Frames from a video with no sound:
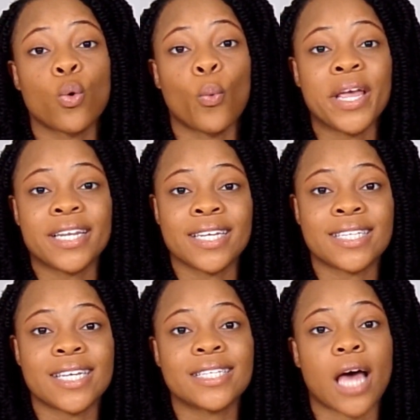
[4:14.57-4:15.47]

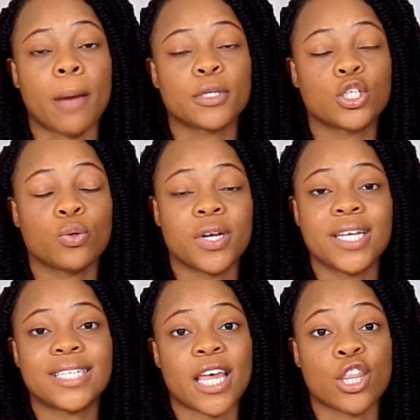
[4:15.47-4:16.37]
weaknesses,
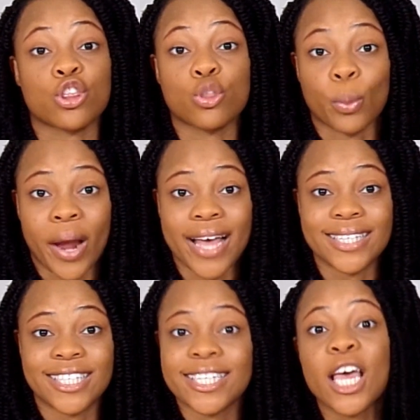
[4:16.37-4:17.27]
opportunities, and threats.